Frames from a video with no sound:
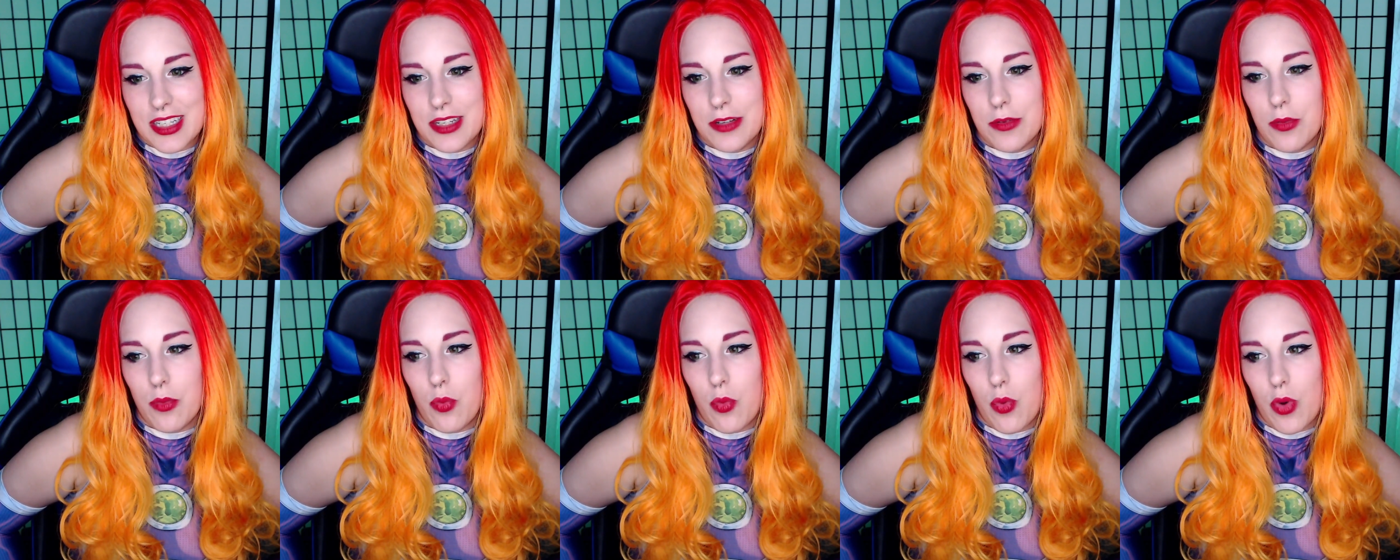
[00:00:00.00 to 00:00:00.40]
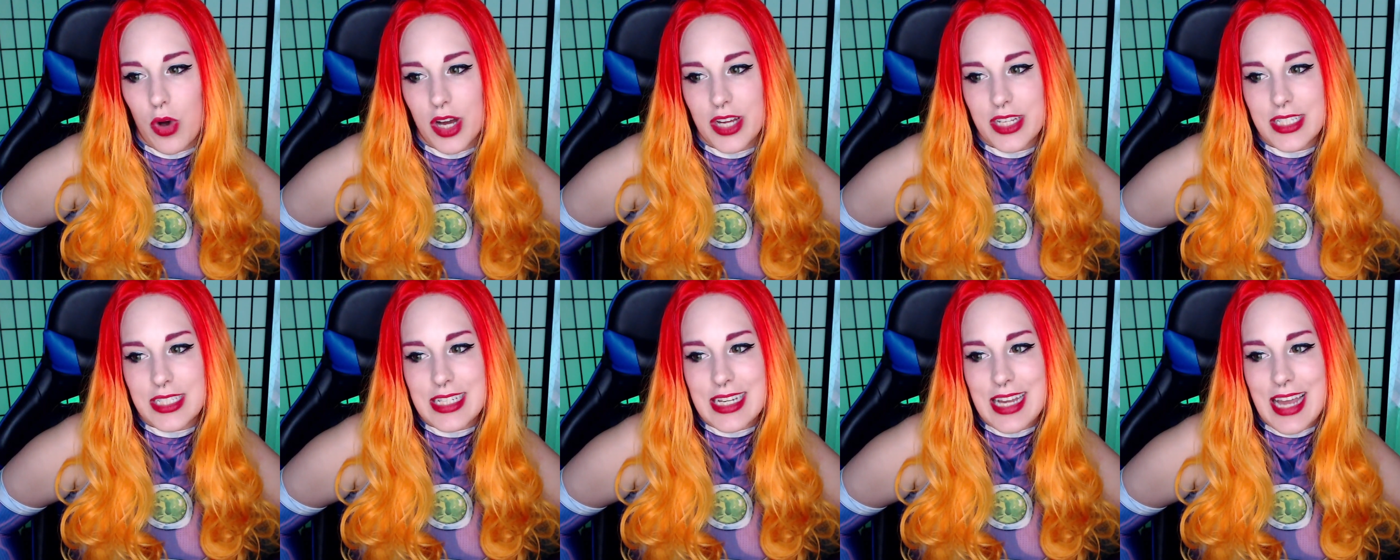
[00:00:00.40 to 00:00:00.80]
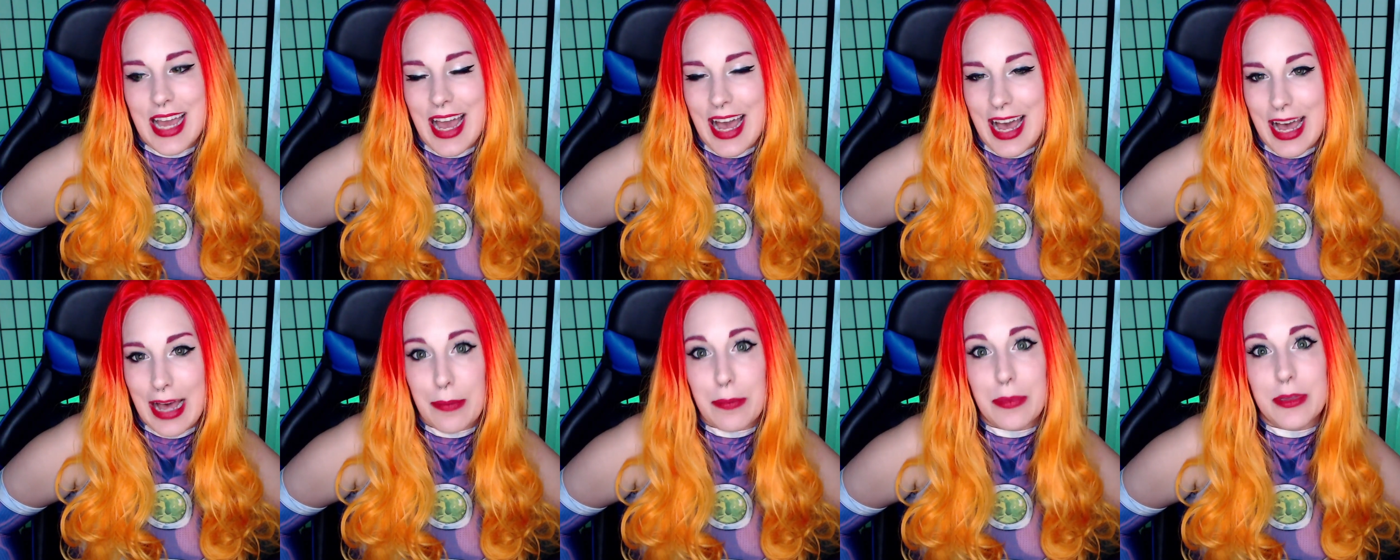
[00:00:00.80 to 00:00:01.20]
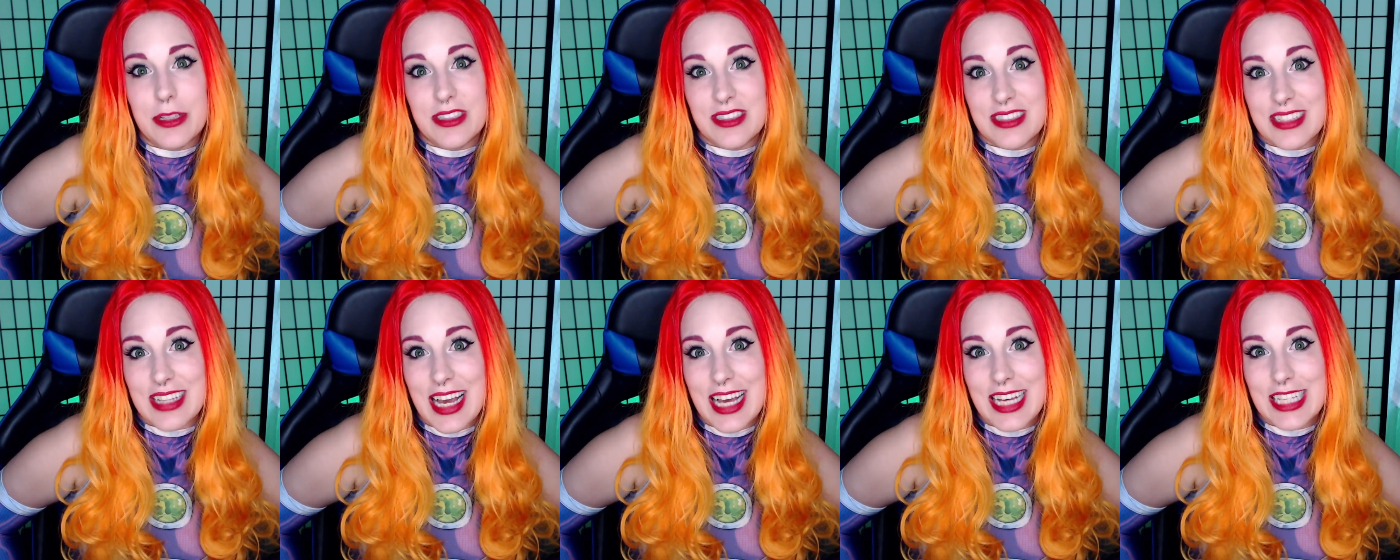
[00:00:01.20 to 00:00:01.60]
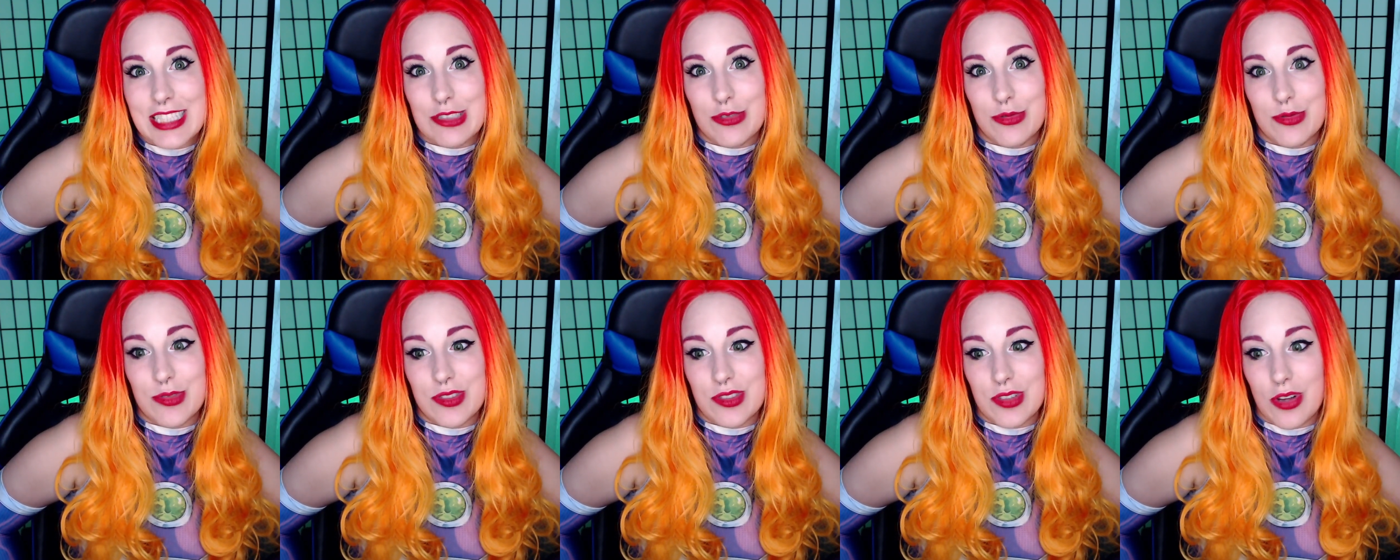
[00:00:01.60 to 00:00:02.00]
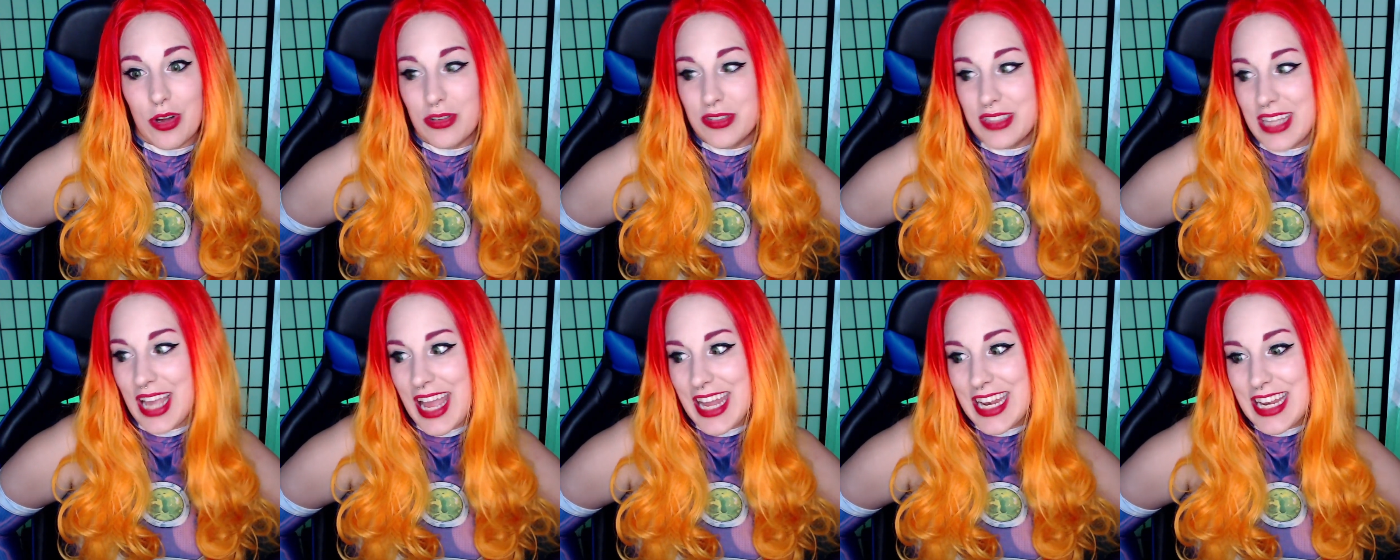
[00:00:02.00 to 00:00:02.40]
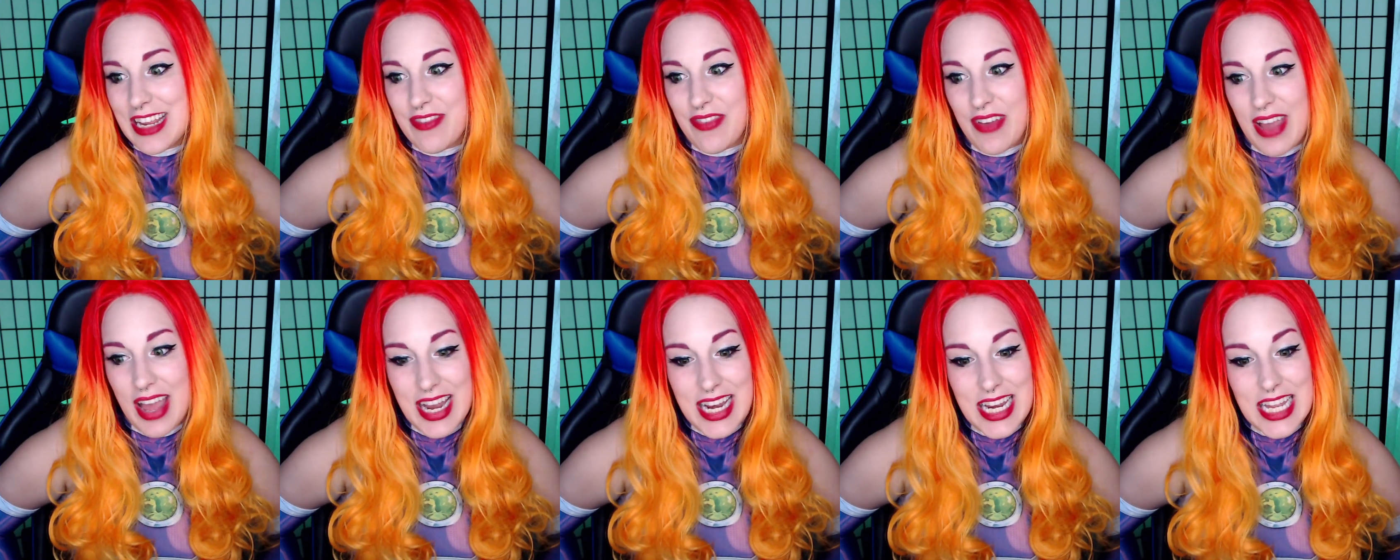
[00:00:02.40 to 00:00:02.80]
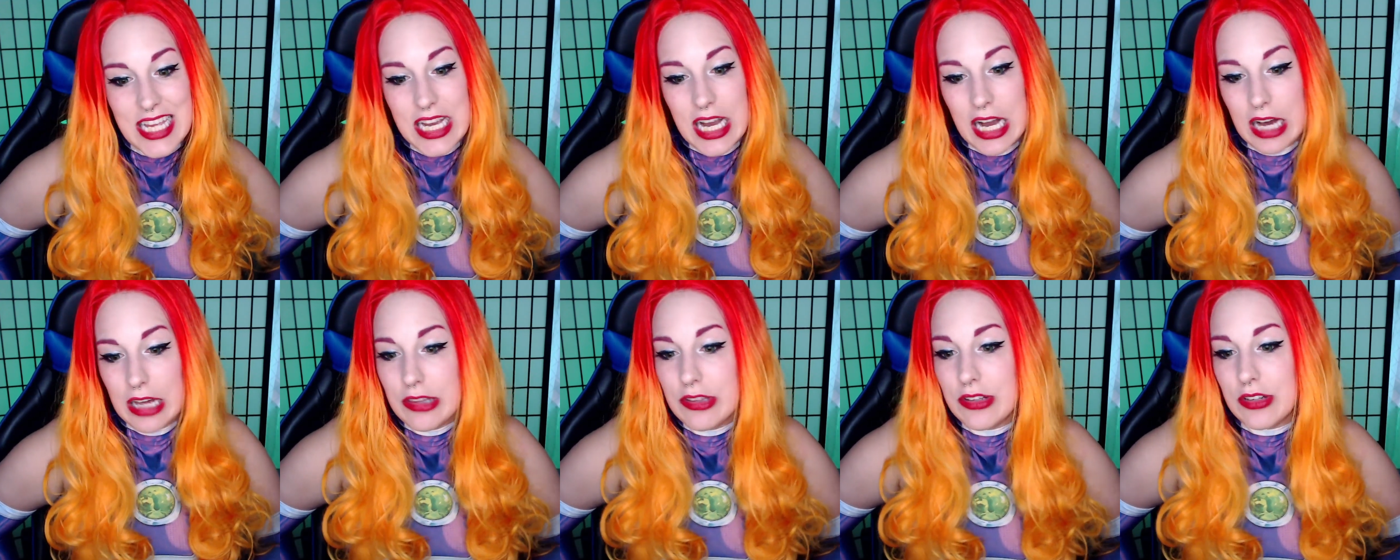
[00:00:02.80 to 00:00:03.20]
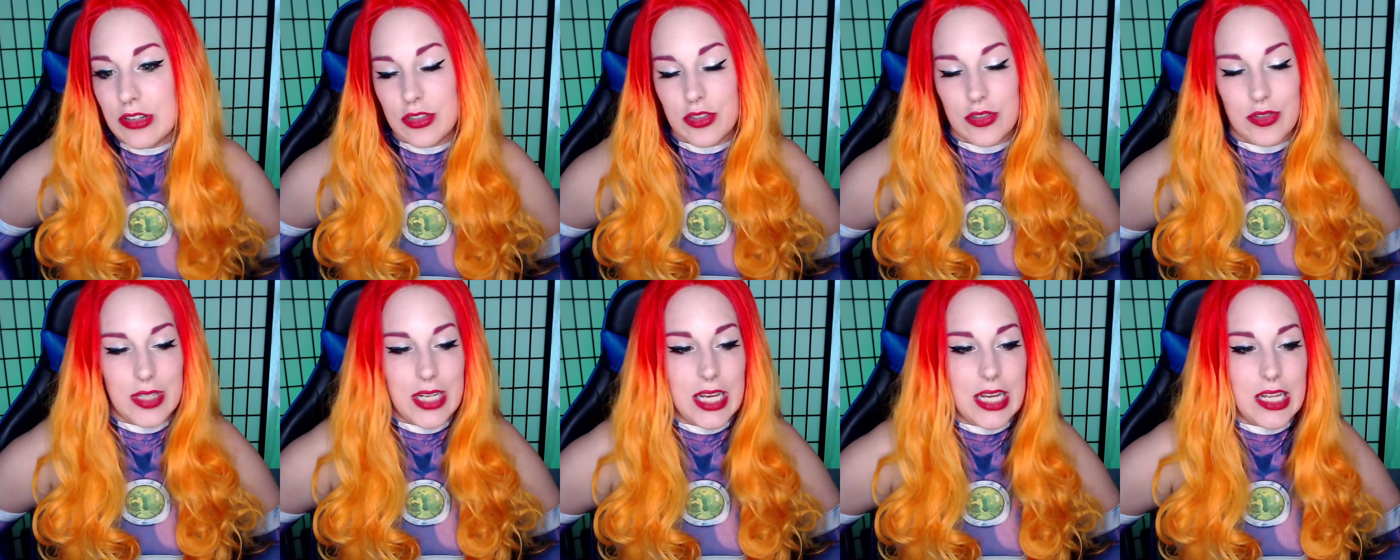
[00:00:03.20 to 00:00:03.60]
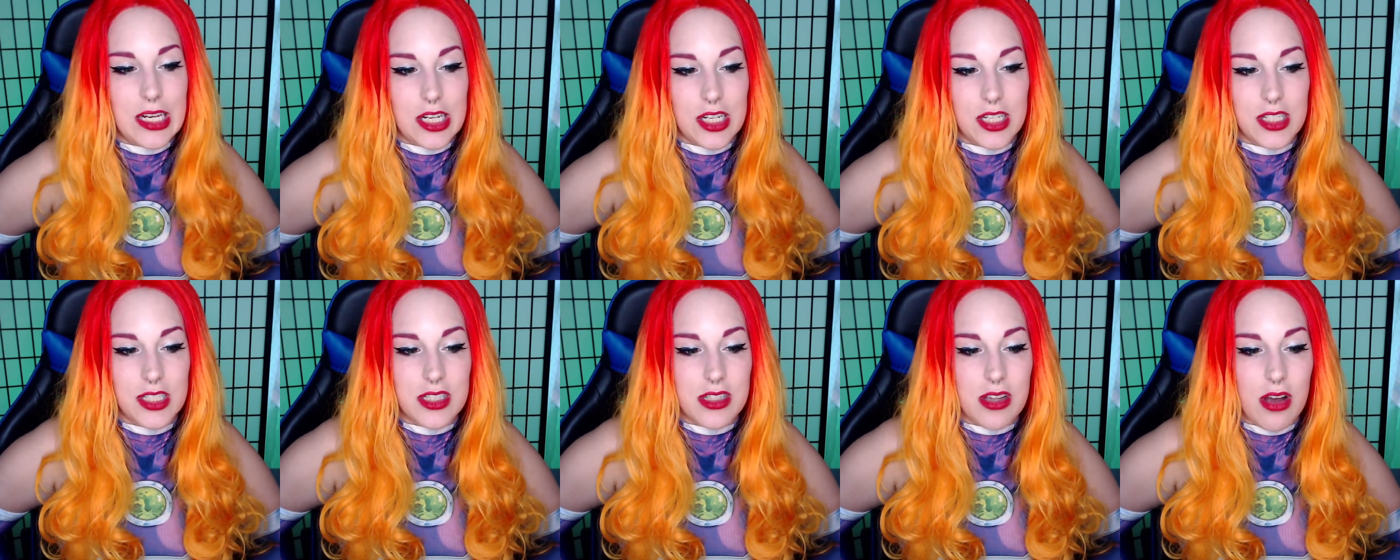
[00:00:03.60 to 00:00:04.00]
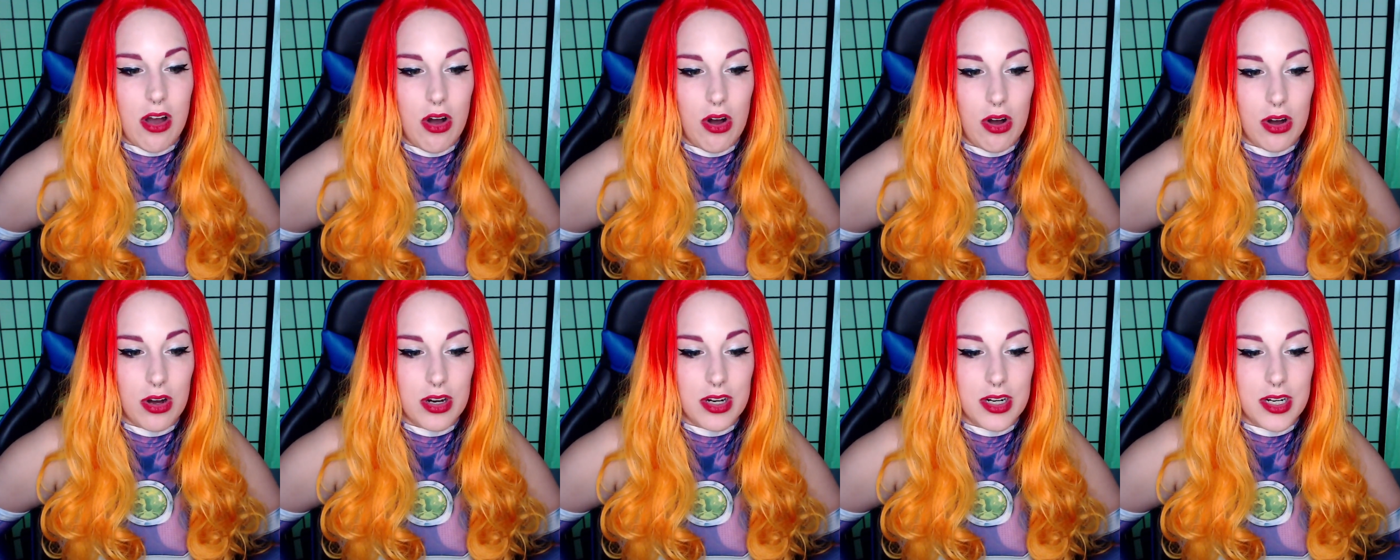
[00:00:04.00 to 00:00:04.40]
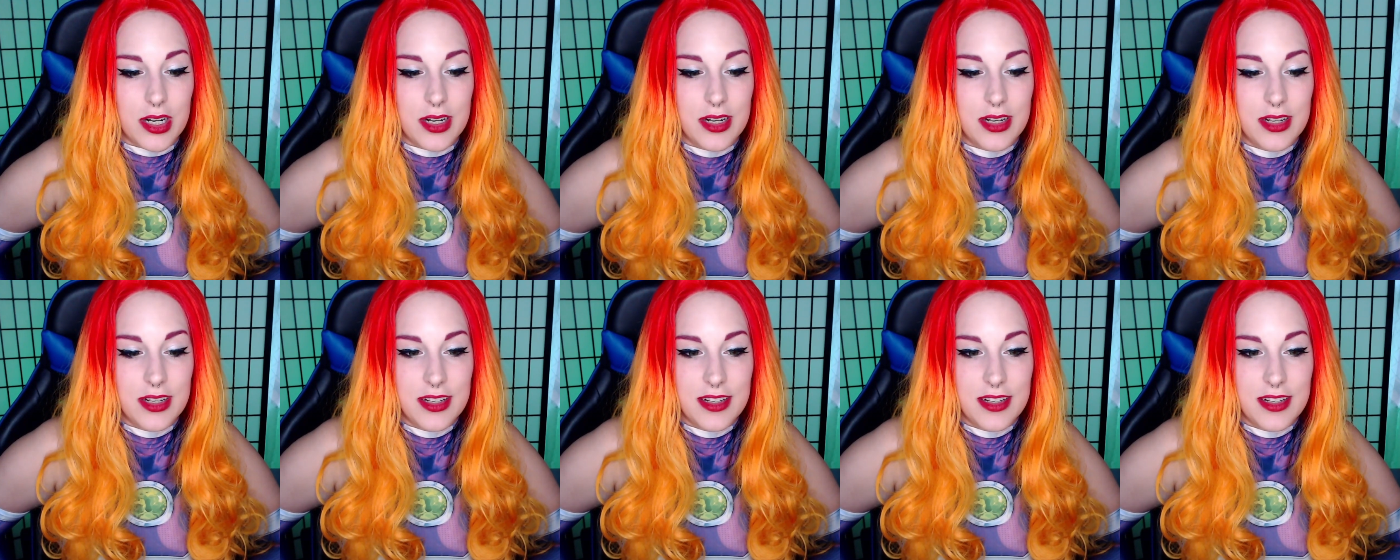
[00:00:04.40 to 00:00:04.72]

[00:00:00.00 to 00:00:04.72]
what happens as a result and if any other creators are